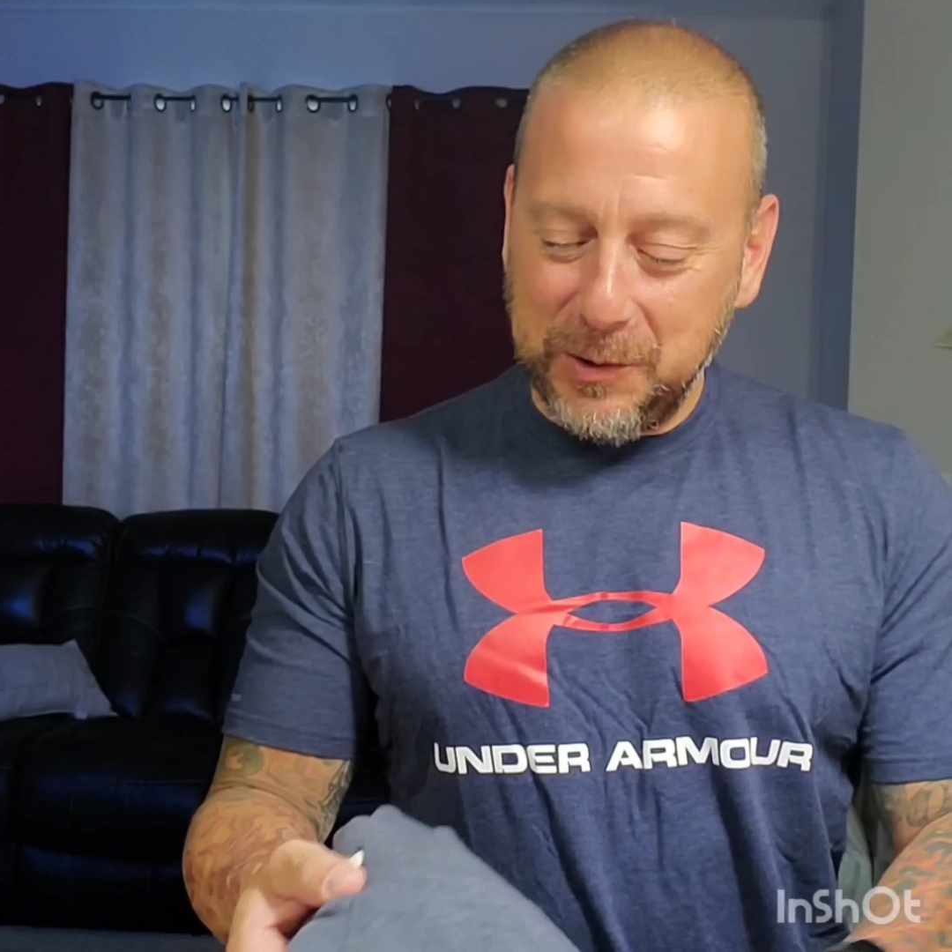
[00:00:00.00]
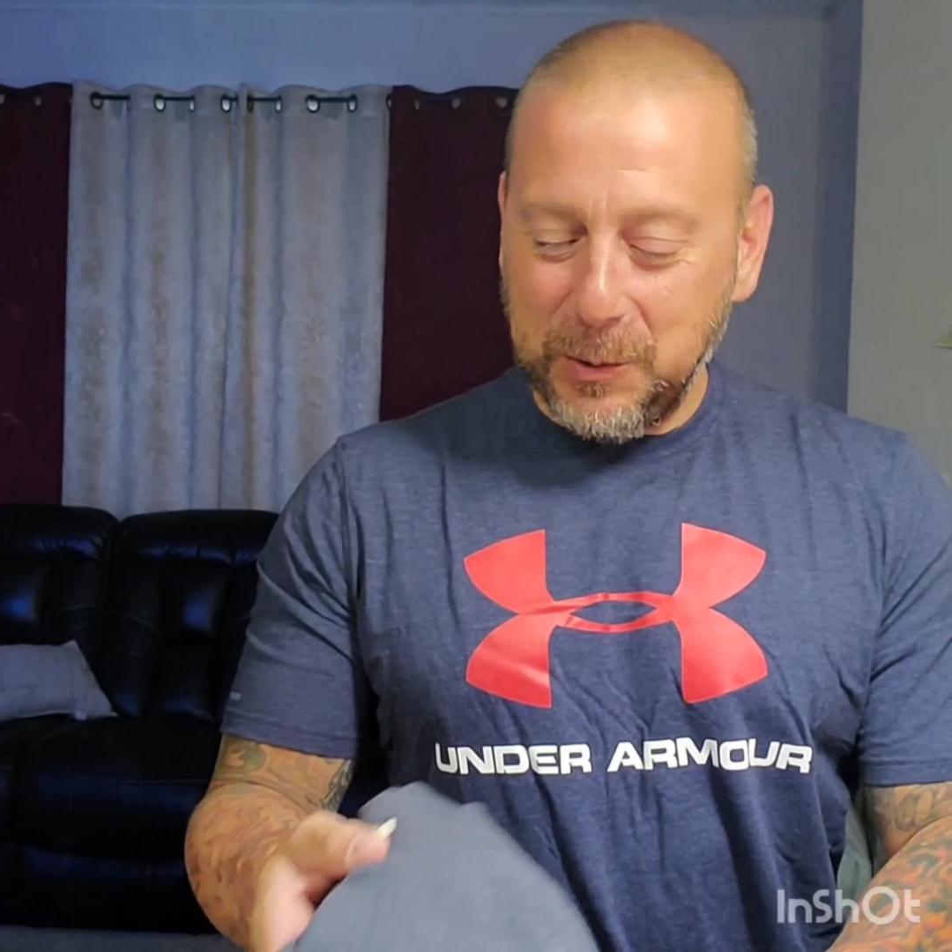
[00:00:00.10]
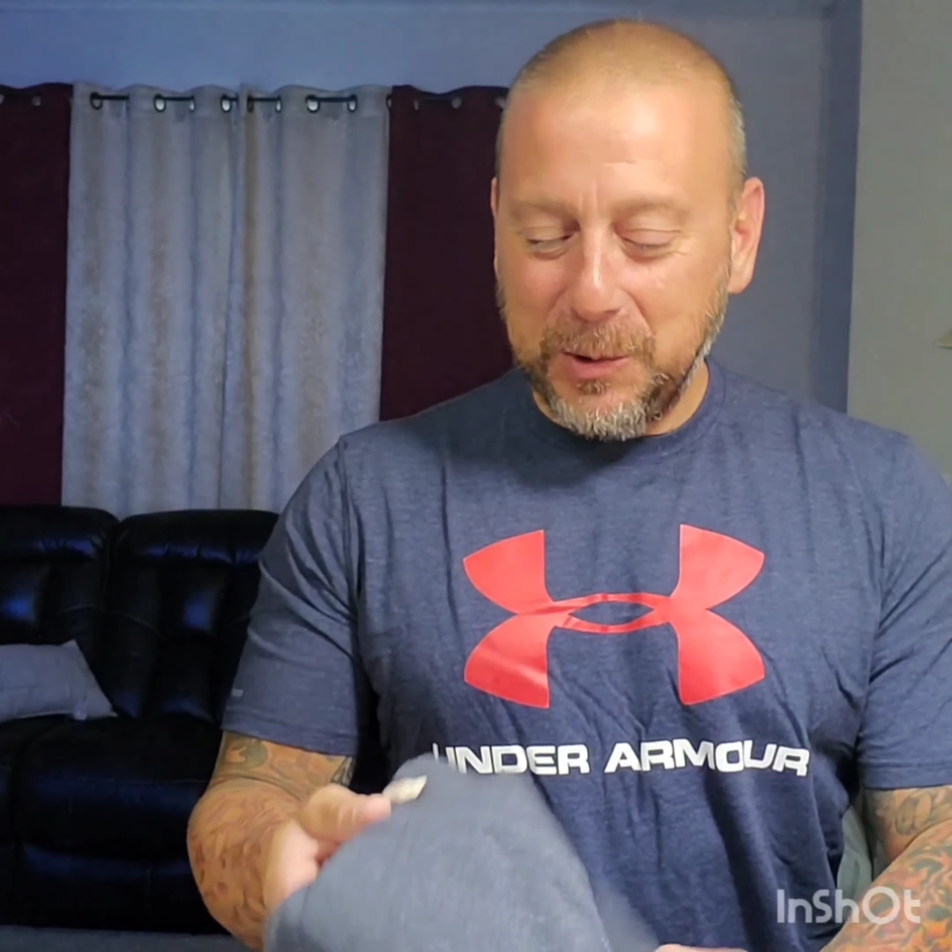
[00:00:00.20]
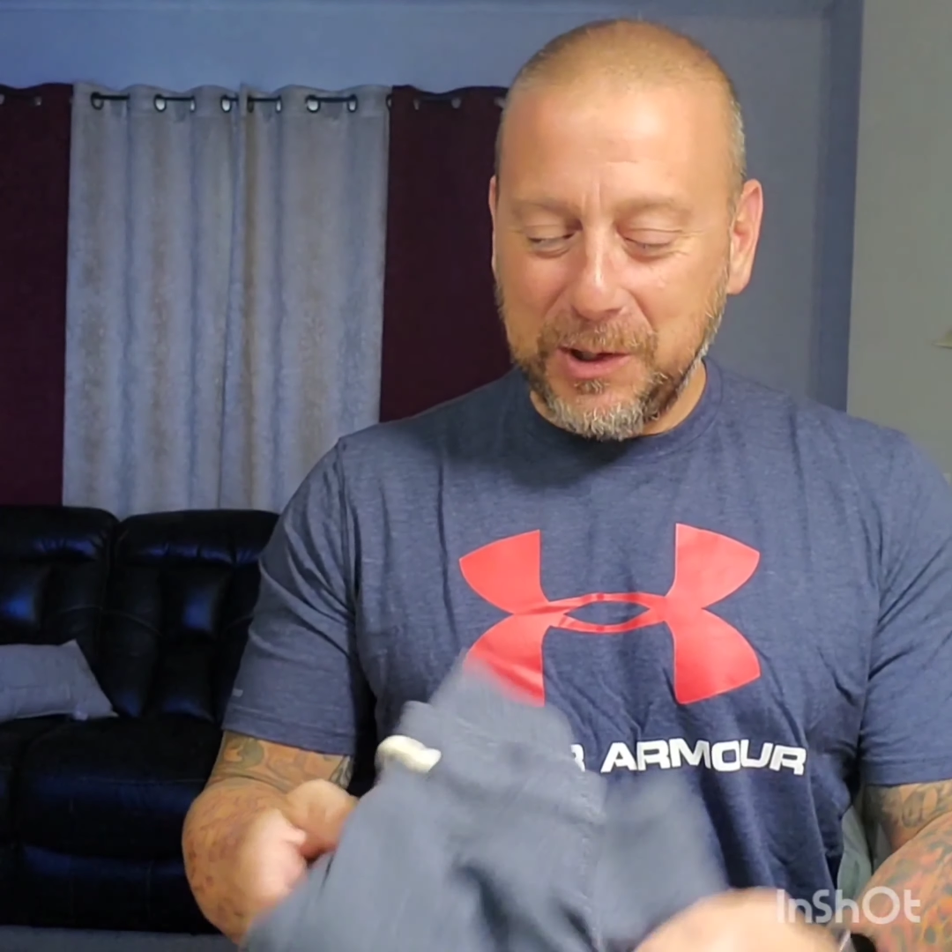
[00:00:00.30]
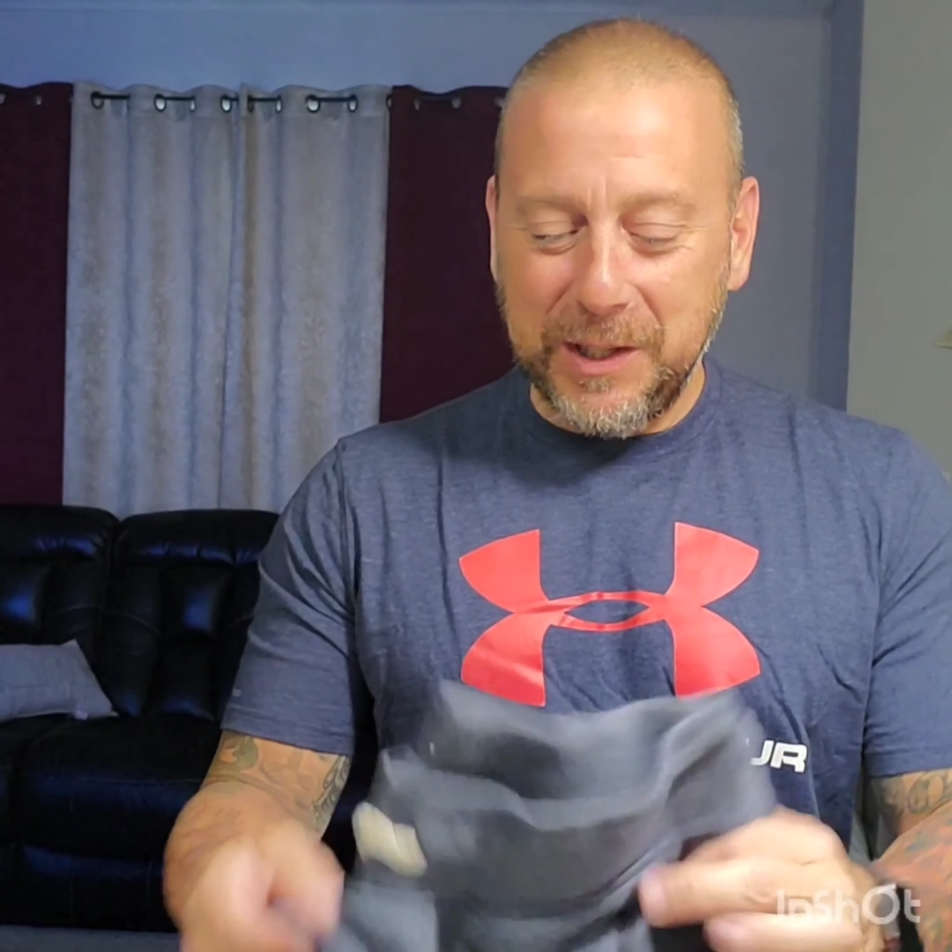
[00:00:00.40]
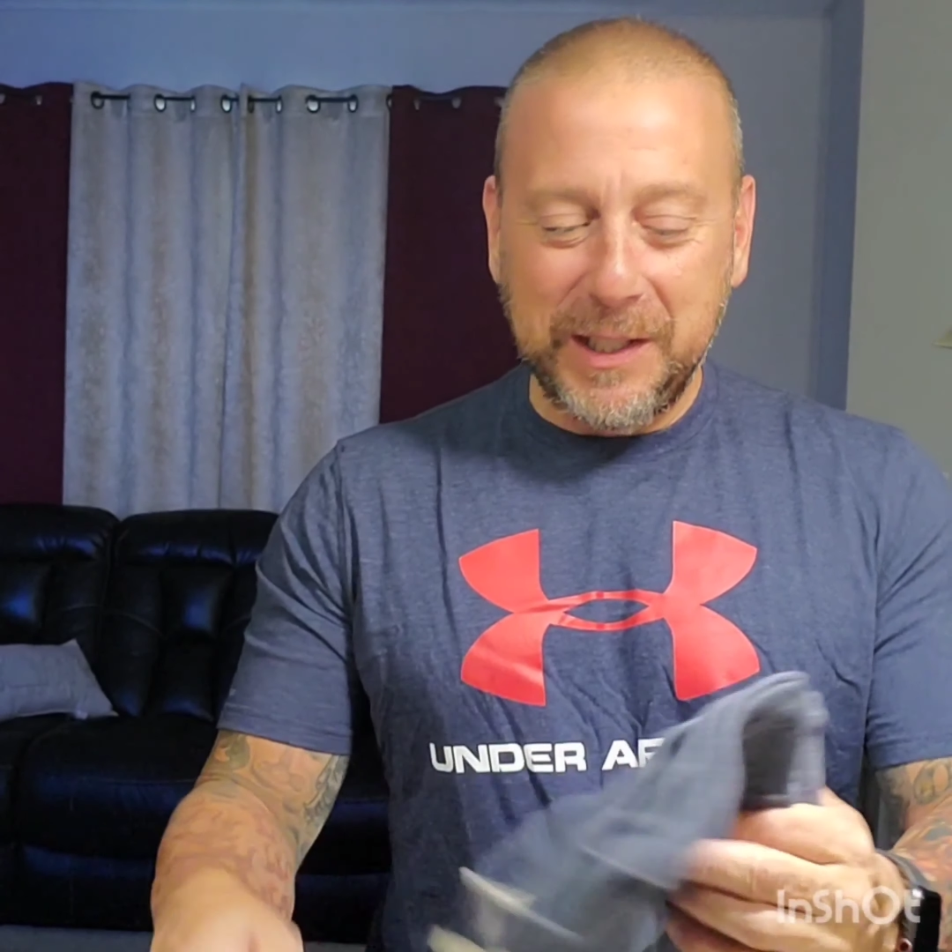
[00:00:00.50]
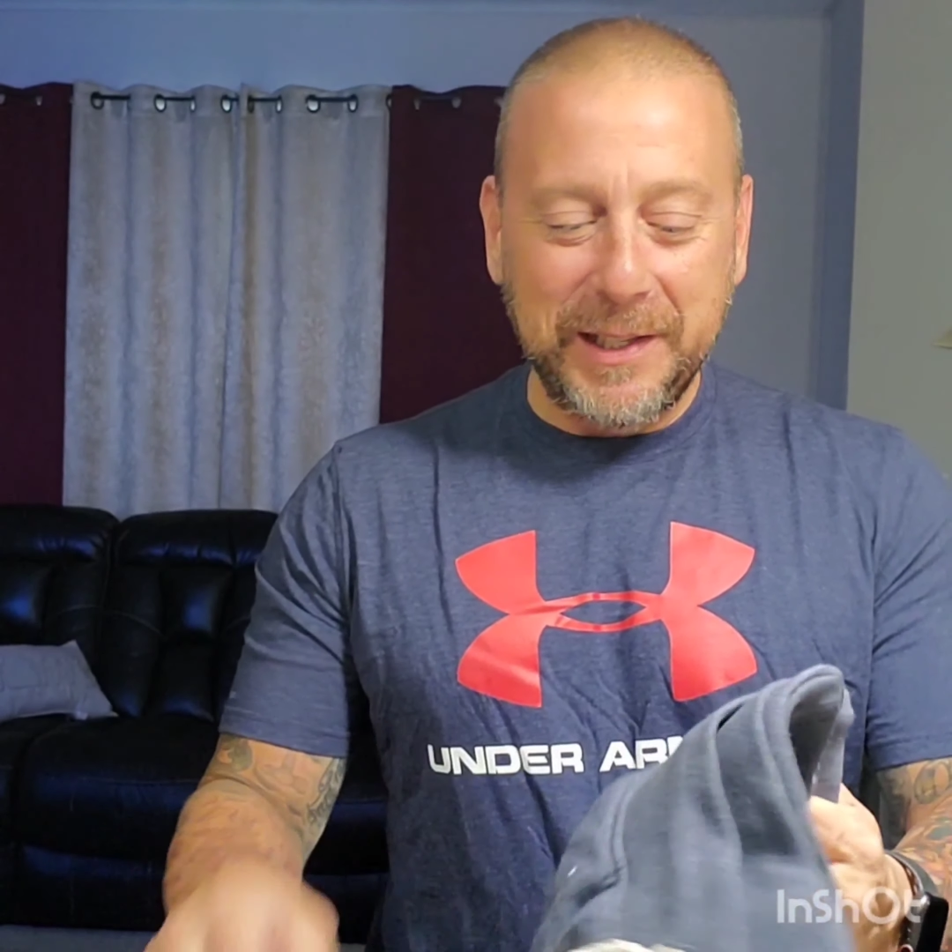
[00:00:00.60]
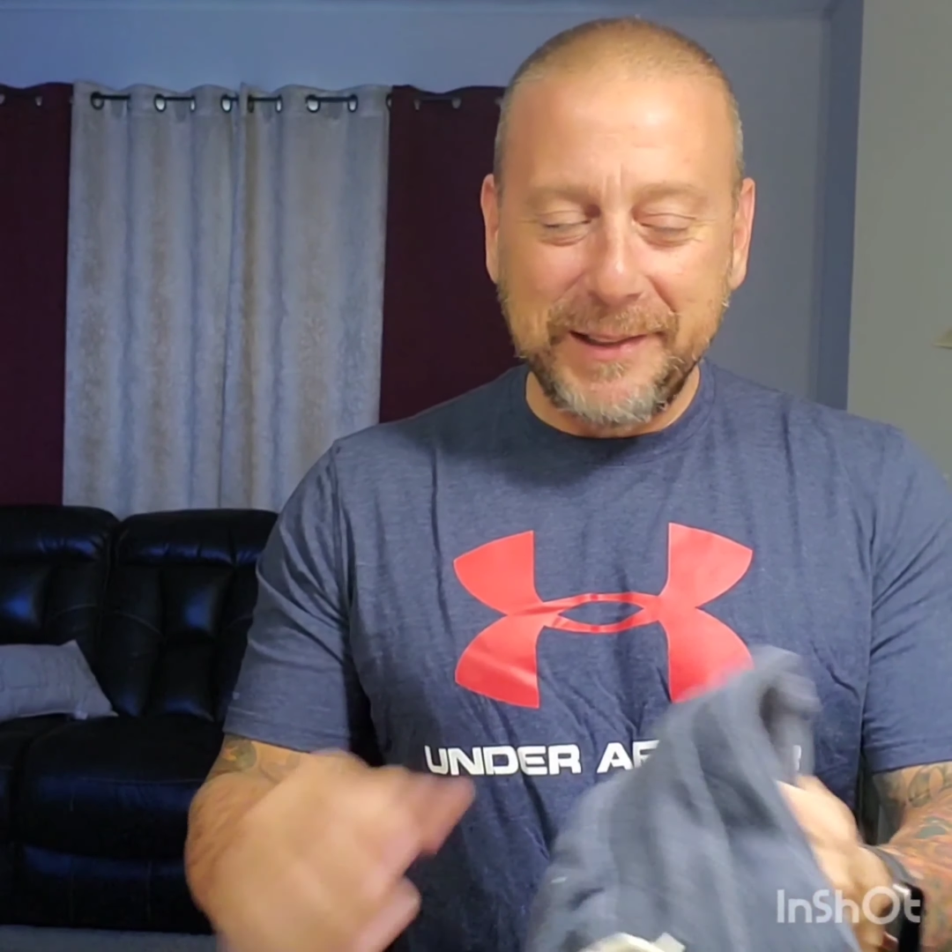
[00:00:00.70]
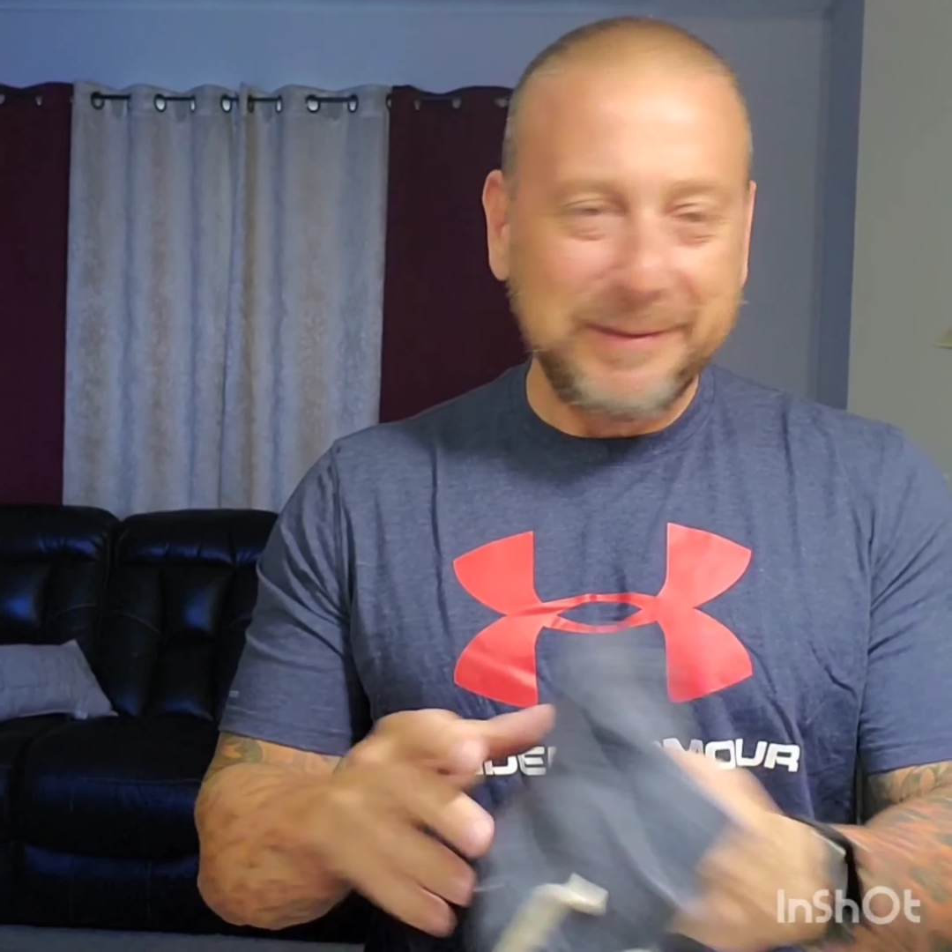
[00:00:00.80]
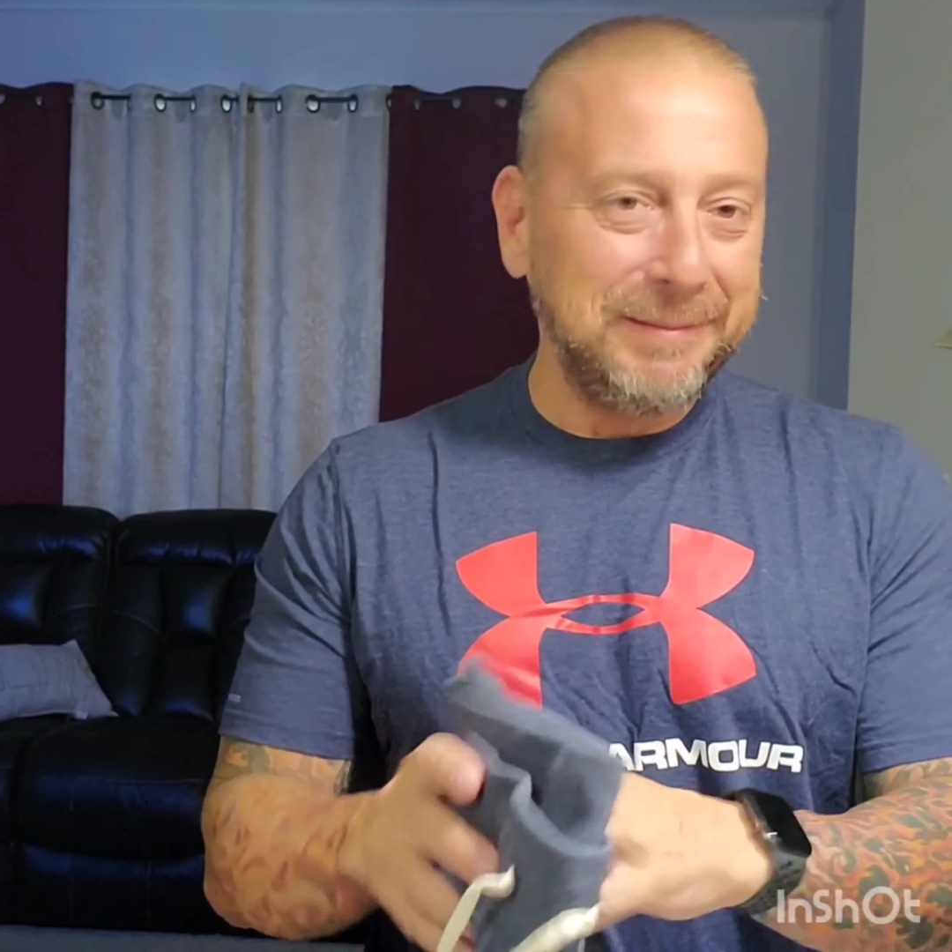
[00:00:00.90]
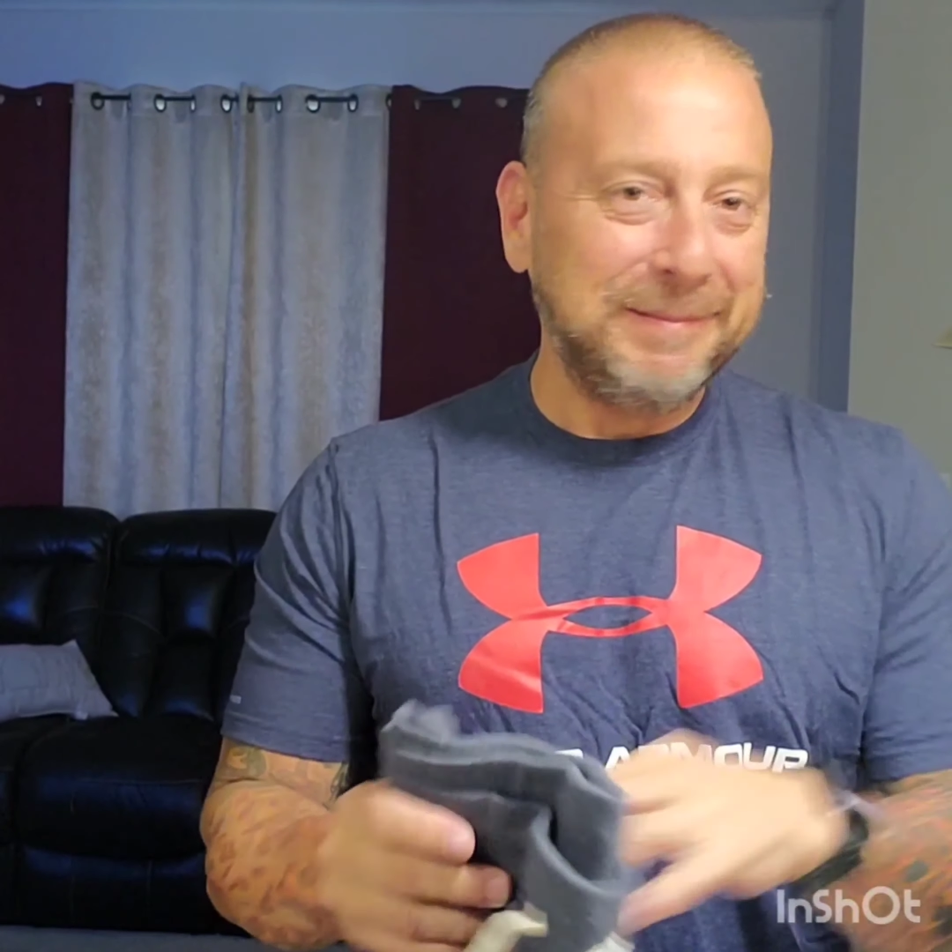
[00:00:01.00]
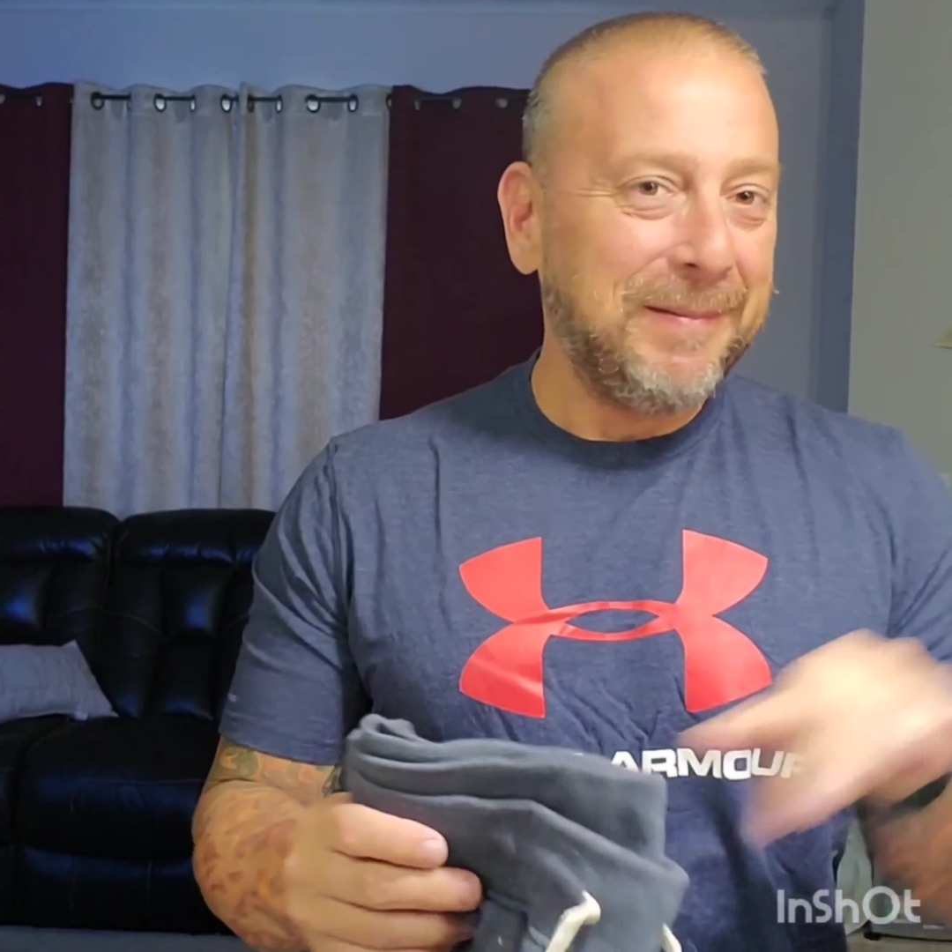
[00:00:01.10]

and order again.